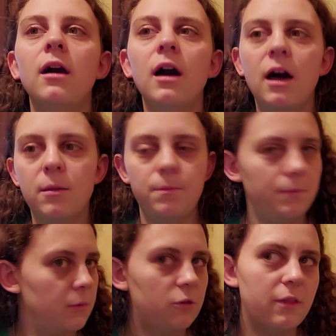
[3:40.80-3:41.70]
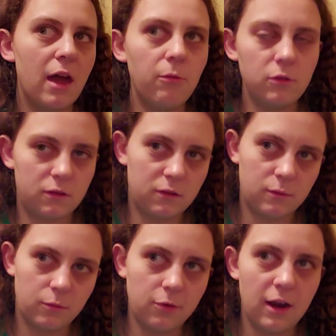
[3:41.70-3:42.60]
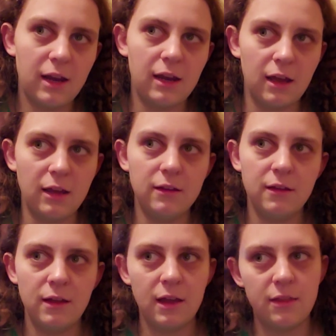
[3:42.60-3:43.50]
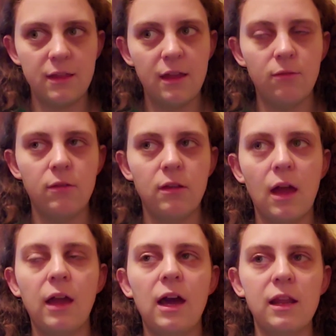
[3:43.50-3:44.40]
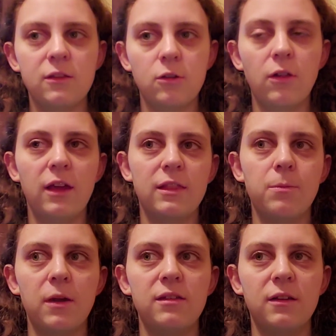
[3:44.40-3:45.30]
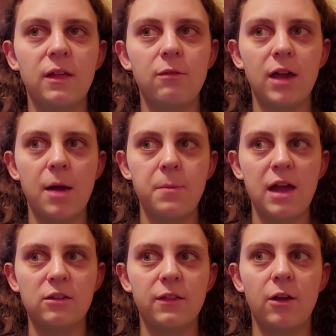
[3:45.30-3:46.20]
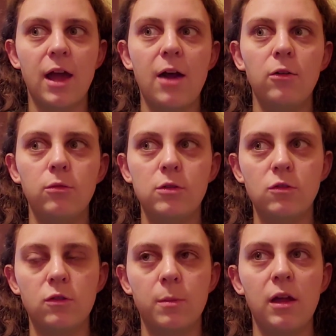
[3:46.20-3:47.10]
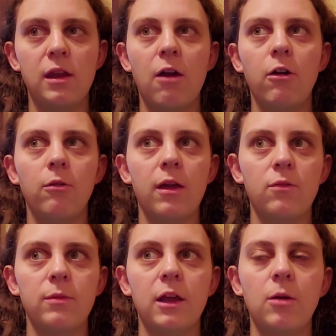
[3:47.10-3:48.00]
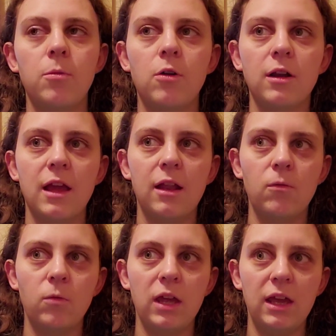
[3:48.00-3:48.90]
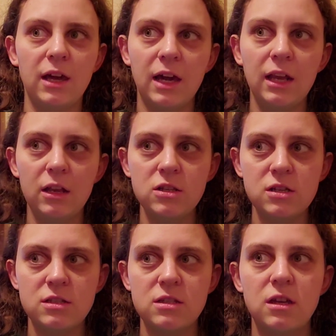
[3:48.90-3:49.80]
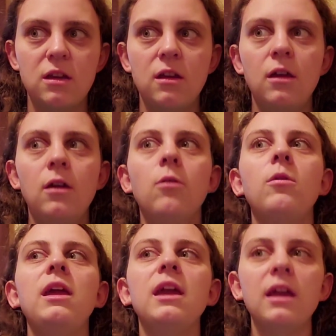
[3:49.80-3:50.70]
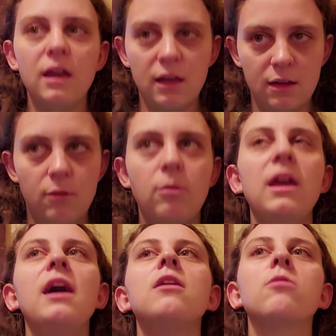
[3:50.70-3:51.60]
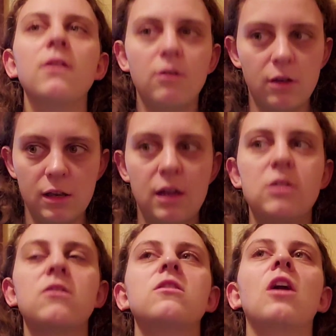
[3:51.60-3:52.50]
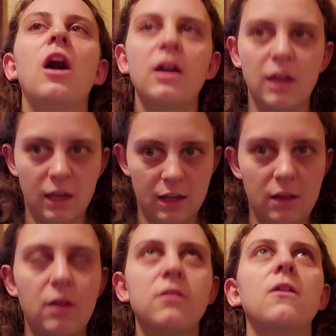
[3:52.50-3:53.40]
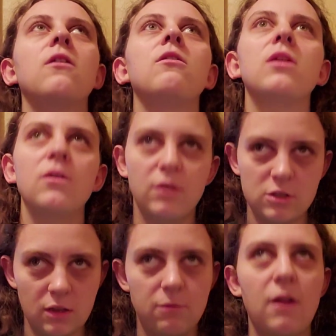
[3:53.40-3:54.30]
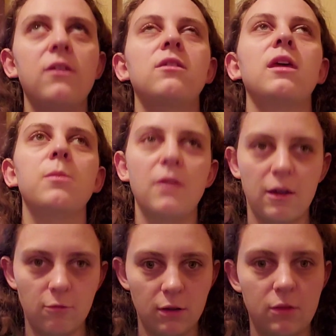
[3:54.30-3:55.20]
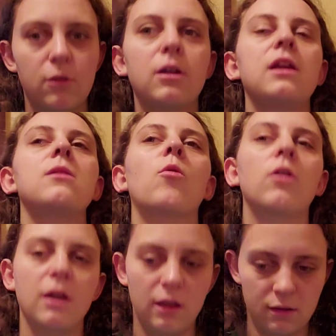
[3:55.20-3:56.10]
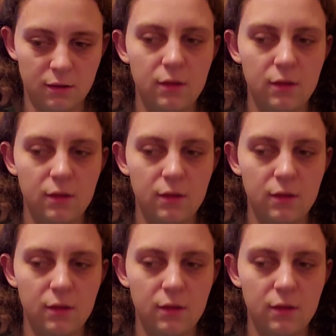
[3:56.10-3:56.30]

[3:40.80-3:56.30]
So that was Friday night, and then I got in so late that basically we got back to their house, which was about an hour away from the airport, and we kind of just we had a really great night just talking until we eventually fell asleep at like 1:30 in the morning.